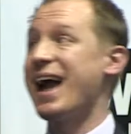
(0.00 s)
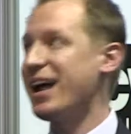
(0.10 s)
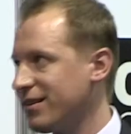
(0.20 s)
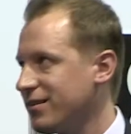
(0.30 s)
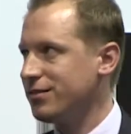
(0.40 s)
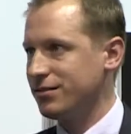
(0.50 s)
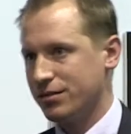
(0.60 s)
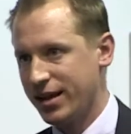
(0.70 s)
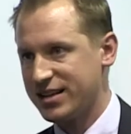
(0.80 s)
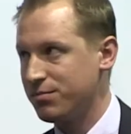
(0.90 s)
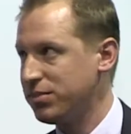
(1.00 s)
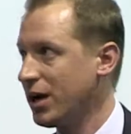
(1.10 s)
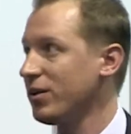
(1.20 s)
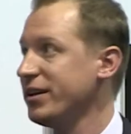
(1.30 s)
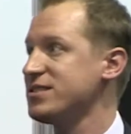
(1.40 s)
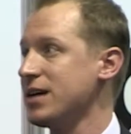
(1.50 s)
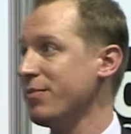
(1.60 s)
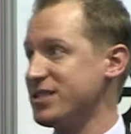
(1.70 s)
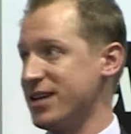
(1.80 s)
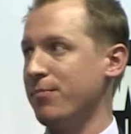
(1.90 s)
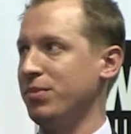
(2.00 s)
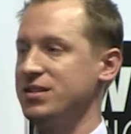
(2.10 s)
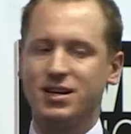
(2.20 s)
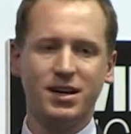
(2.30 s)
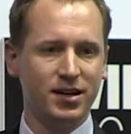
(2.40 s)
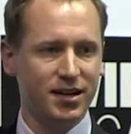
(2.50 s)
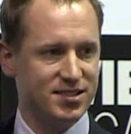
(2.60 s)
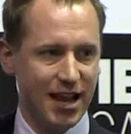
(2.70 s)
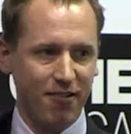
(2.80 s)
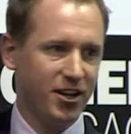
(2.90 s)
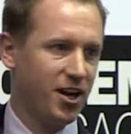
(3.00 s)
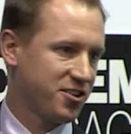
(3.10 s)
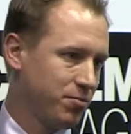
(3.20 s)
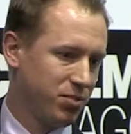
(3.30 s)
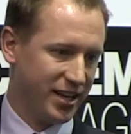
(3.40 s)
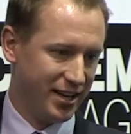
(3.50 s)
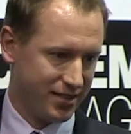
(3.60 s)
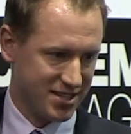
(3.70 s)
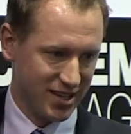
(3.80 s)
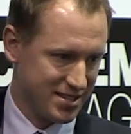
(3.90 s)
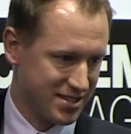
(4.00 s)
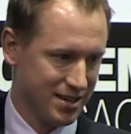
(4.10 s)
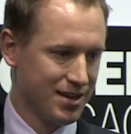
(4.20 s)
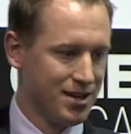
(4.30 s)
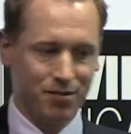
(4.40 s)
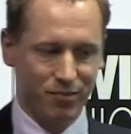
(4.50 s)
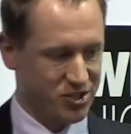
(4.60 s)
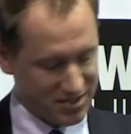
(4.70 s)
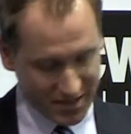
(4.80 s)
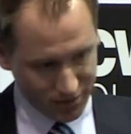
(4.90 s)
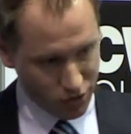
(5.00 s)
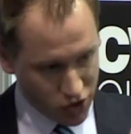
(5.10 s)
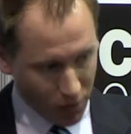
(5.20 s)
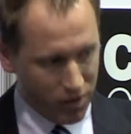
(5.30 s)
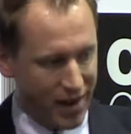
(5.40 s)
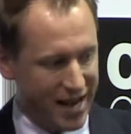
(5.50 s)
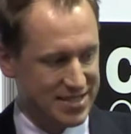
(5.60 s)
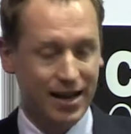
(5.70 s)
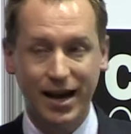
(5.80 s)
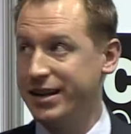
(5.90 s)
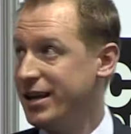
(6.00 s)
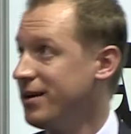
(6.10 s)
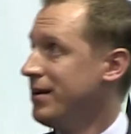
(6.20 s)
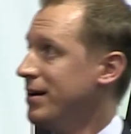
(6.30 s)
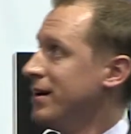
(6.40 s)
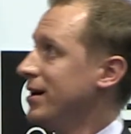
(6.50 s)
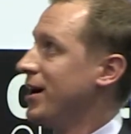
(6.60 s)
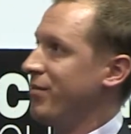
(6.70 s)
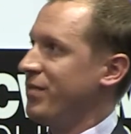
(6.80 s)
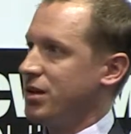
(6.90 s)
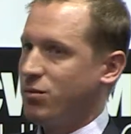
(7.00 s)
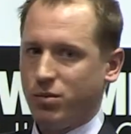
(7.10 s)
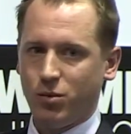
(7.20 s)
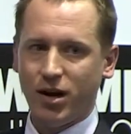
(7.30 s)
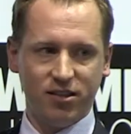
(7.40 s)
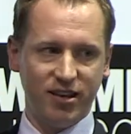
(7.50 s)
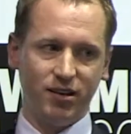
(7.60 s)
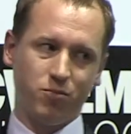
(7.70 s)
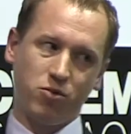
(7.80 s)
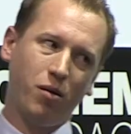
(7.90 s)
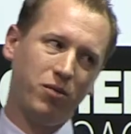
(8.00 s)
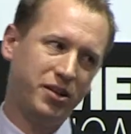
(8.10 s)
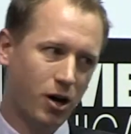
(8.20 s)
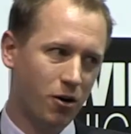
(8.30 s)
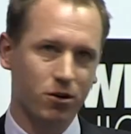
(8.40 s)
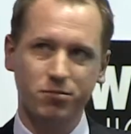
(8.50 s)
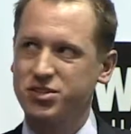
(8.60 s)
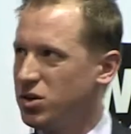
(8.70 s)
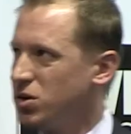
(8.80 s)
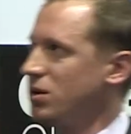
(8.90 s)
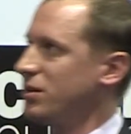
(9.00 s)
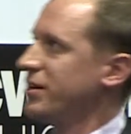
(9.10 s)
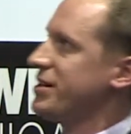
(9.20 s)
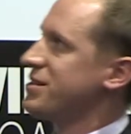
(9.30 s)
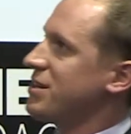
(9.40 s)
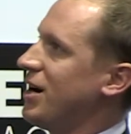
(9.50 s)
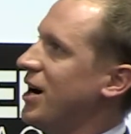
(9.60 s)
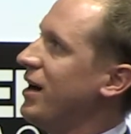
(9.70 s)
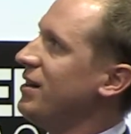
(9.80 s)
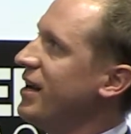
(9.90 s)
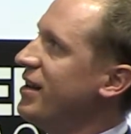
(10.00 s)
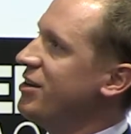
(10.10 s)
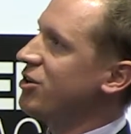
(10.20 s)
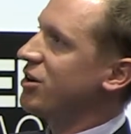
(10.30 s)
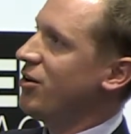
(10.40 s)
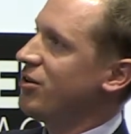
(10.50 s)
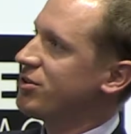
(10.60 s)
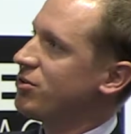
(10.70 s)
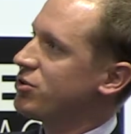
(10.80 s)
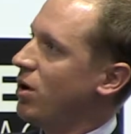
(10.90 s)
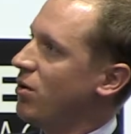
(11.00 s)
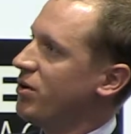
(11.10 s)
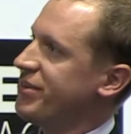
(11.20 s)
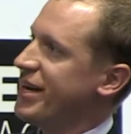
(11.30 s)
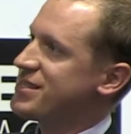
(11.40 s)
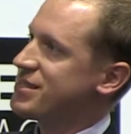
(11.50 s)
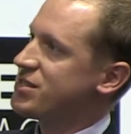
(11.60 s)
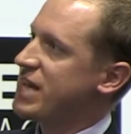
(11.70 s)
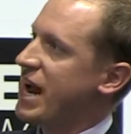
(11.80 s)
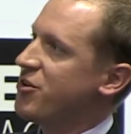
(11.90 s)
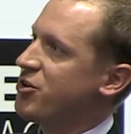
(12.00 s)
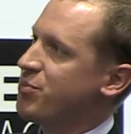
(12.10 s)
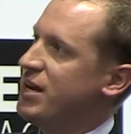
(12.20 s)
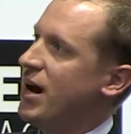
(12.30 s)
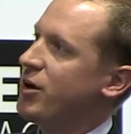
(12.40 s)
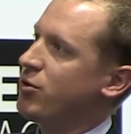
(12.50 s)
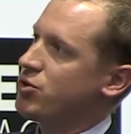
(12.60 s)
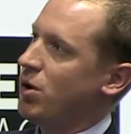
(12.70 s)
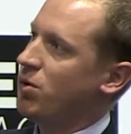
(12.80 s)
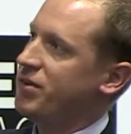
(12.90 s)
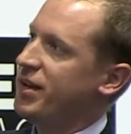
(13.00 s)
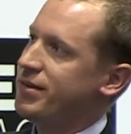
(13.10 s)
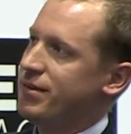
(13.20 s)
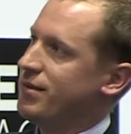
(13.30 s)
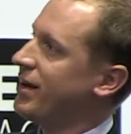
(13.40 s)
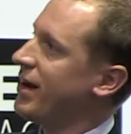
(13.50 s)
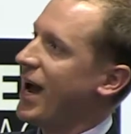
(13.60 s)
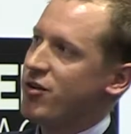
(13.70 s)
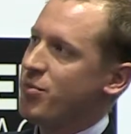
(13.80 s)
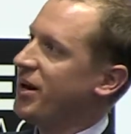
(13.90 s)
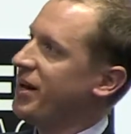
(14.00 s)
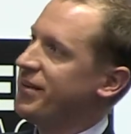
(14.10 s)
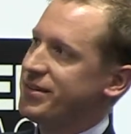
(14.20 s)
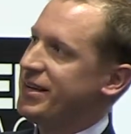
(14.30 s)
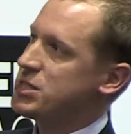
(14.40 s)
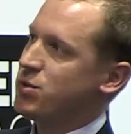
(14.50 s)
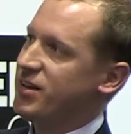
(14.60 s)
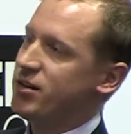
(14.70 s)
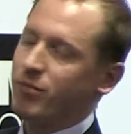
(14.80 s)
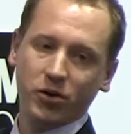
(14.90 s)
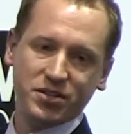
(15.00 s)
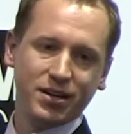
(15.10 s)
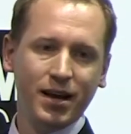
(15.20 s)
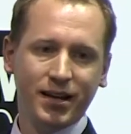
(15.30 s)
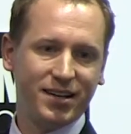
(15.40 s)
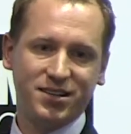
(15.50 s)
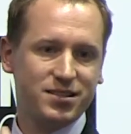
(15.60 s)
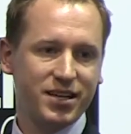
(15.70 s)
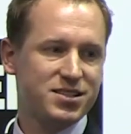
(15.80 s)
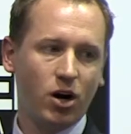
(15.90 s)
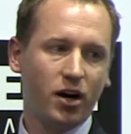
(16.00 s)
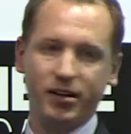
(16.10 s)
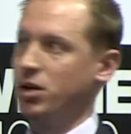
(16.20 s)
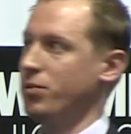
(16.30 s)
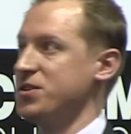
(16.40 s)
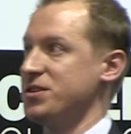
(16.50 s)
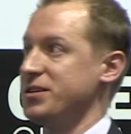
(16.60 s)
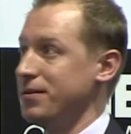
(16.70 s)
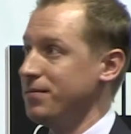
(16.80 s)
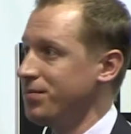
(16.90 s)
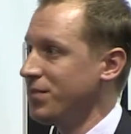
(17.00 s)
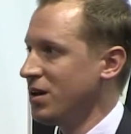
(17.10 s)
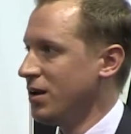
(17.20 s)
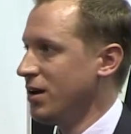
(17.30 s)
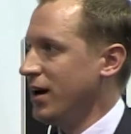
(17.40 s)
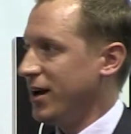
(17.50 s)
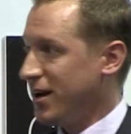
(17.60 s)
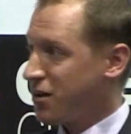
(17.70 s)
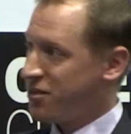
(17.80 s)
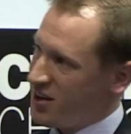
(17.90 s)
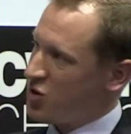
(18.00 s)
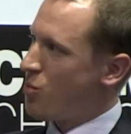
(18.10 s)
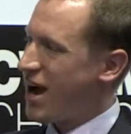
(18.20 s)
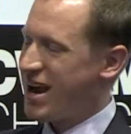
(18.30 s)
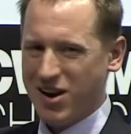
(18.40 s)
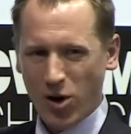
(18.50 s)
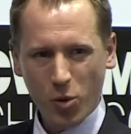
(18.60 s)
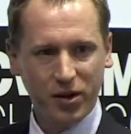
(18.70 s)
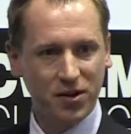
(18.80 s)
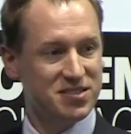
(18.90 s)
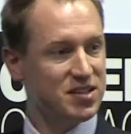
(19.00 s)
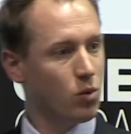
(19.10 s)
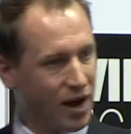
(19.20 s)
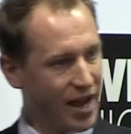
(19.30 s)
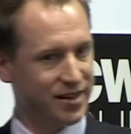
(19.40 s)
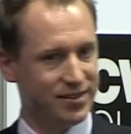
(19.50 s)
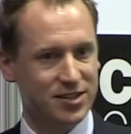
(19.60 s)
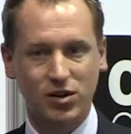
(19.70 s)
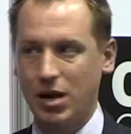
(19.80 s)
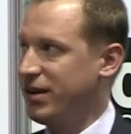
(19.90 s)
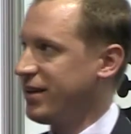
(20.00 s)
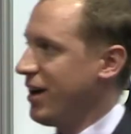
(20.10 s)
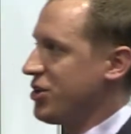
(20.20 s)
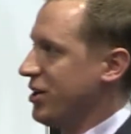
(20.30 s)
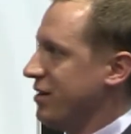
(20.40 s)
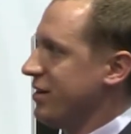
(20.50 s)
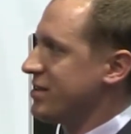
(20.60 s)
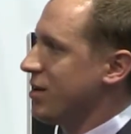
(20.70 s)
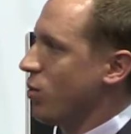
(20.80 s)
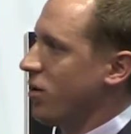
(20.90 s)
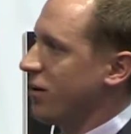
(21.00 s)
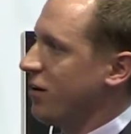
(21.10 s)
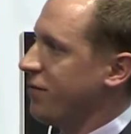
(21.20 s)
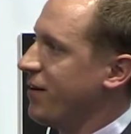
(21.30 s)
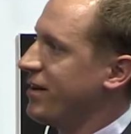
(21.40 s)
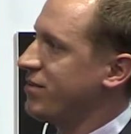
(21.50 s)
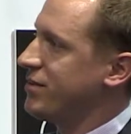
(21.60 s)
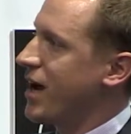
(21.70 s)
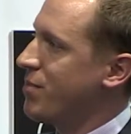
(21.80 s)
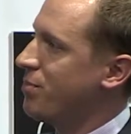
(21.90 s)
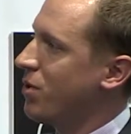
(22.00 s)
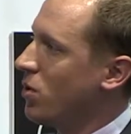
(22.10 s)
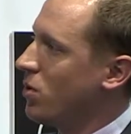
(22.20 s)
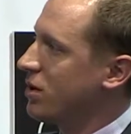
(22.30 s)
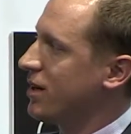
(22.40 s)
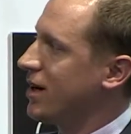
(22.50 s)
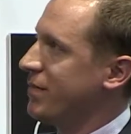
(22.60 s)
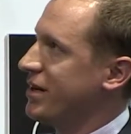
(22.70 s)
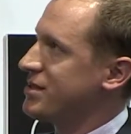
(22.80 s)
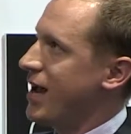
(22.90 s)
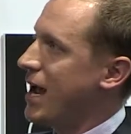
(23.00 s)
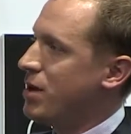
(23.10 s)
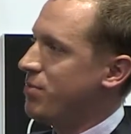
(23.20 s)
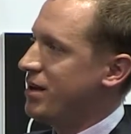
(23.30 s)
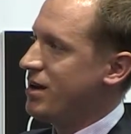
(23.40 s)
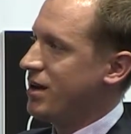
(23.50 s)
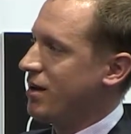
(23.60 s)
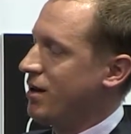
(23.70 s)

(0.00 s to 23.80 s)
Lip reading: add exemplarily some examples. It's definitely not complete, this list, but just like to show the basic idea. One thing you probably know from school is a linear current controller. That's the standard PI controller that like everybody that deals with electric motors gets taught in university. Another thing you might know, because it's in wide industrial application, is the work of Debbenbroek. It's ABB.